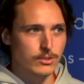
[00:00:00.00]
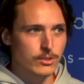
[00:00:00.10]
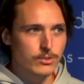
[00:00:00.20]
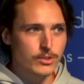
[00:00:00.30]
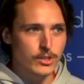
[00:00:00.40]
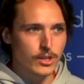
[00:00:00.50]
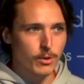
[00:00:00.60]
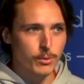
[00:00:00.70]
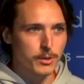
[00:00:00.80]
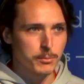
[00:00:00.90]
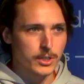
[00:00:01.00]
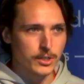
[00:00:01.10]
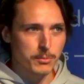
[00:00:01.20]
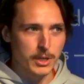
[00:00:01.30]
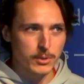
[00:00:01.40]
seeing how we can build it.
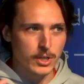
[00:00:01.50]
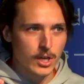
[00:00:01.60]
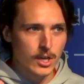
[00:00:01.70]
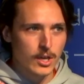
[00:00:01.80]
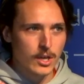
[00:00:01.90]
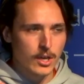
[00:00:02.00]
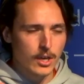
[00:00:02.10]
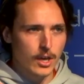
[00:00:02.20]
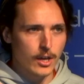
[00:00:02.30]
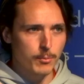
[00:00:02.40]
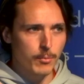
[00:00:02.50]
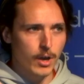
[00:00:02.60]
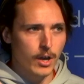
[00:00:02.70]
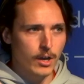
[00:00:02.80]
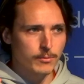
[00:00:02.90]
Maybe,
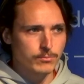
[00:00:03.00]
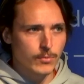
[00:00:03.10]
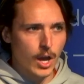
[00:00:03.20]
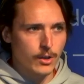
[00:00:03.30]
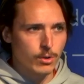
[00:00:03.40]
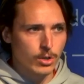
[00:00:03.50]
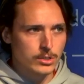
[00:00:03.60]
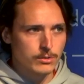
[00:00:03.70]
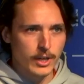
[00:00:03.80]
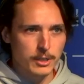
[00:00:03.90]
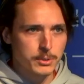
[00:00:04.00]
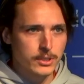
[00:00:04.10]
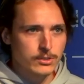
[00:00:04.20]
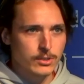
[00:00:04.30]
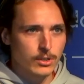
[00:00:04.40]
are you all
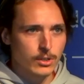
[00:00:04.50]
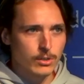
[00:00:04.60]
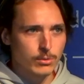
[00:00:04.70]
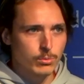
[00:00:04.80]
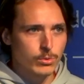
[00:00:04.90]
developers or